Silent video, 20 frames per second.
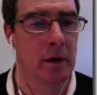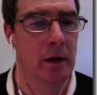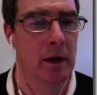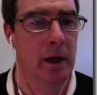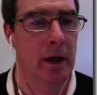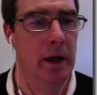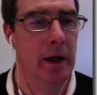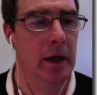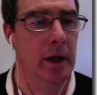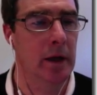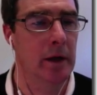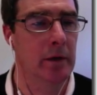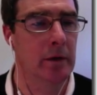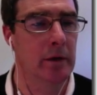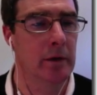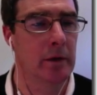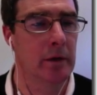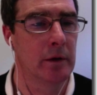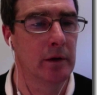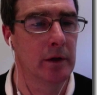
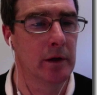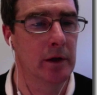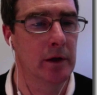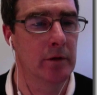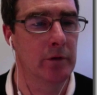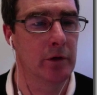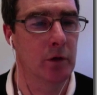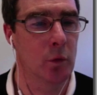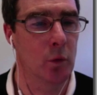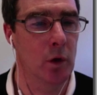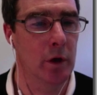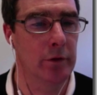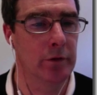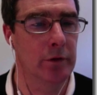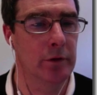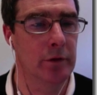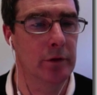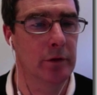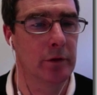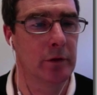And if it
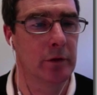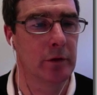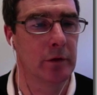wasn't,